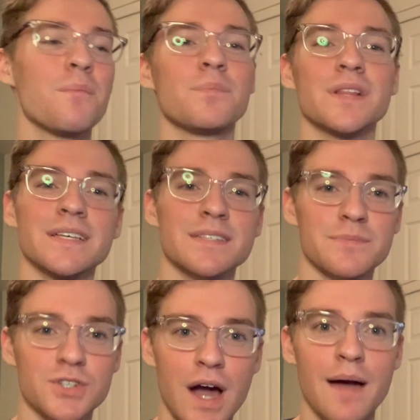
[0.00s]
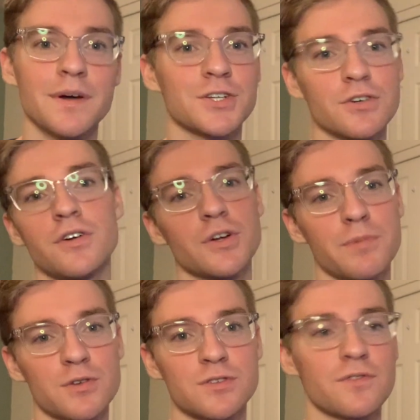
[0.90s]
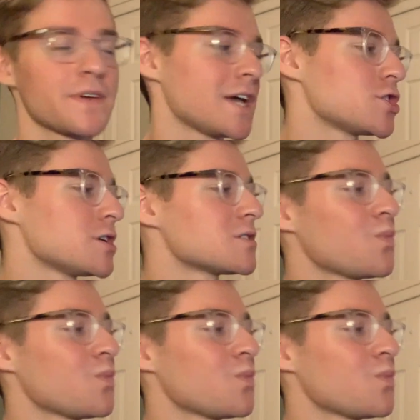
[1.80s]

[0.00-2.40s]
Please subscribe and turn on your post notifications.